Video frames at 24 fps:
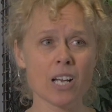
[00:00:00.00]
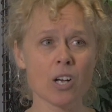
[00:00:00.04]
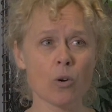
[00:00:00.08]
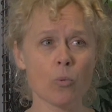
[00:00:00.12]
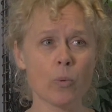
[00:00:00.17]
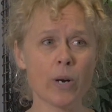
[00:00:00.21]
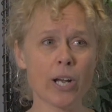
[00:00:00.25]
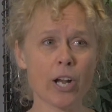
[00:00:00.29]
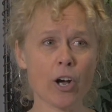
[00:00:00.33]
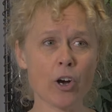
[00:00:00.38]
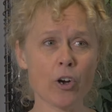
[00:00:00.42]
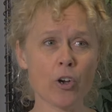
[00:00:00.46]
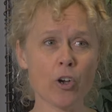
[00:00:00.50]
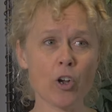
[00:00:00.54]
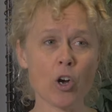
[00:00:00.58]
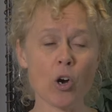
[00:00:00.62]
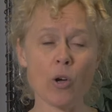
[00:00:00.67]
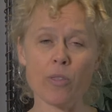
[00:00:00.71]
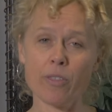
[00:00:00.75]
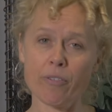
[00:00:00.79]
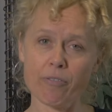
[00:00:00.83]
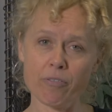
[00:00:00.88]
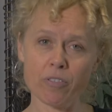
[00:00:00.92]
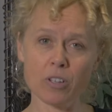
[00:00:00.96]
we don't know
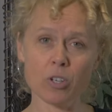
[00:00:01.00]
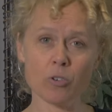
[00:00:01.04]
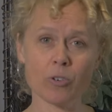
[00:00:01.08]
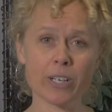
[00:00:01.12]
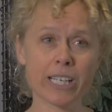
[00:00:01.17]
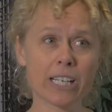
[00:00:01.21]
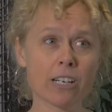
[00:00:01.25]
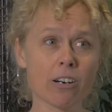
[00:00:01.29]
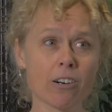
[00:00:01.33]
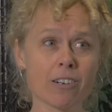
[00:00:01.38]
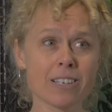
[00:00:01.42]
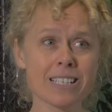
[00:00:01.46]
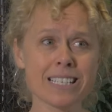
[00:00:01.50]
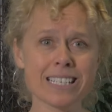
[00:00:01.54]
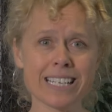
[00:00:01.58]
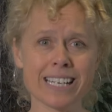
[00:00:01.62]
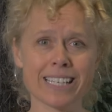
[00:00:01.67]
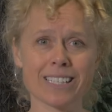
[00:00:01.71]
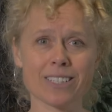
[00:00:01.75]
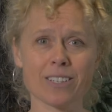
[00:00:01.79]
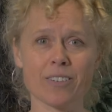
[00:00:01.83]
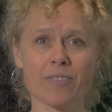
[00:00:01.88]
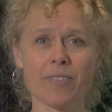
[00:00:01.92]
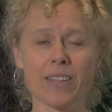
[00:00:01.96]
the fullerene
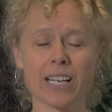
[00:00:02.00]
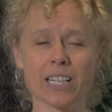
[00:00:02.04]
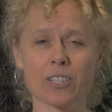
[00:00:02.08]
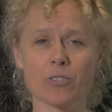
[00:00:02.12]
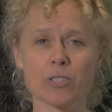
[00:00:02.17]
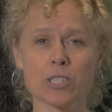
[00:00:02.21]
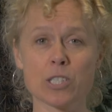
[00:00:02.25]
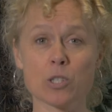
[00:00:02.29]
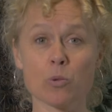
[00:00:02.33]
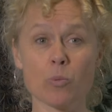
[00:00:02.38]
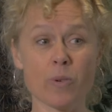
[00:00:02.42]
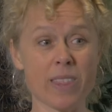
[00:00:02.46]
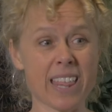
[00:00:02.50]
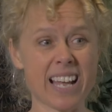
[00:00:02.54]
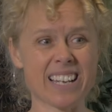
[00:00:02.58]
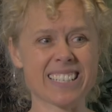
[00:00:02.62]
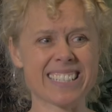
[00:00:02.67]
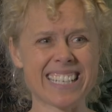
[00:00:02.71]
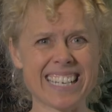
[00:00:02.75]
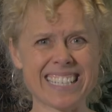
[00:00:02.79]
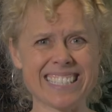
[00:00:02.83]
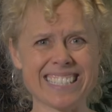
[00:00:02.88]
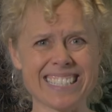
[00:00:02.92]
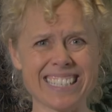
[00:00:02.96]
content of that crystal without
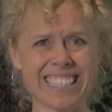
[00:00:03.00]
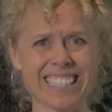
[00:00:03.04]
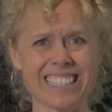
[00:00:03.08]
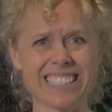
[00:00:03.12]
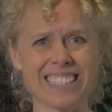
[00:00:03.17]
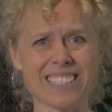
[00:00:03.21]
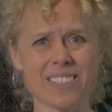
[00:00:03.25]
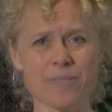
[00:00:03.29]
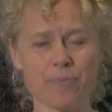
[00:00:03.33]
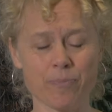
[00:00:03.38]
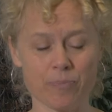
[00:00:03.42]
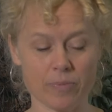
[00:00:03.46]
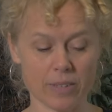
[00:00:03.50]
testing it.